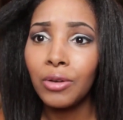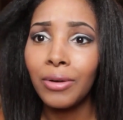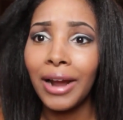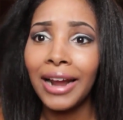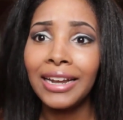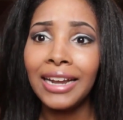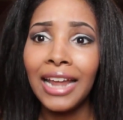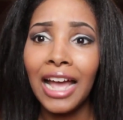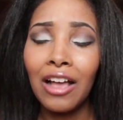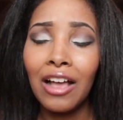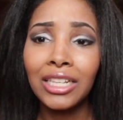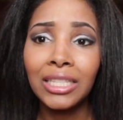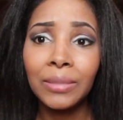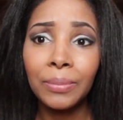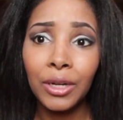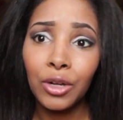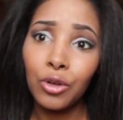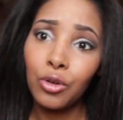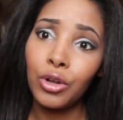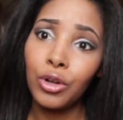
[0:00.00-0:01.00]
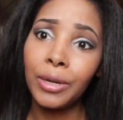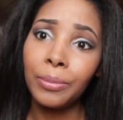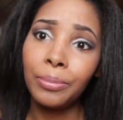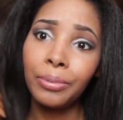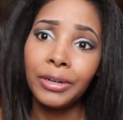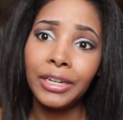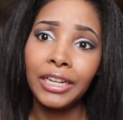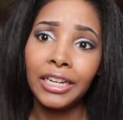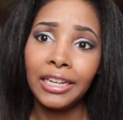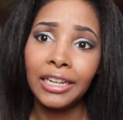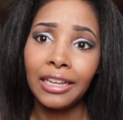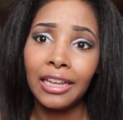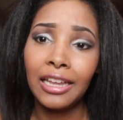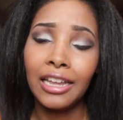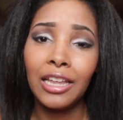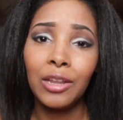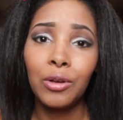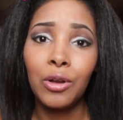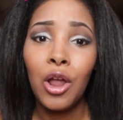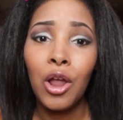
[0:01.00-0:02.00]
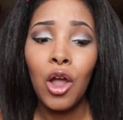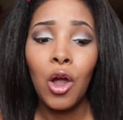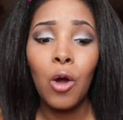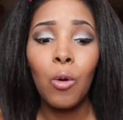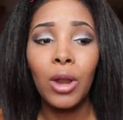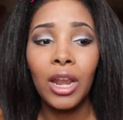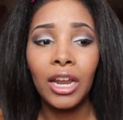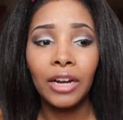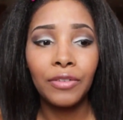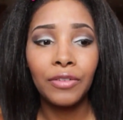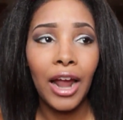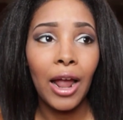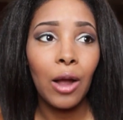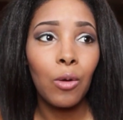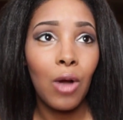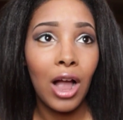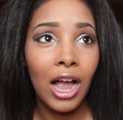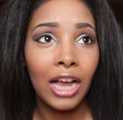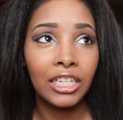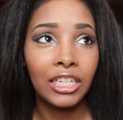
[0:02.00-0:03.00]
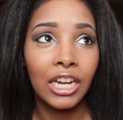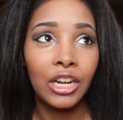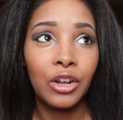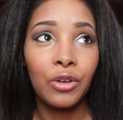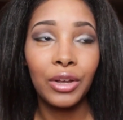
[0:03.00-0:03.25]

right now it's been going pretty good. Whenever I wash, I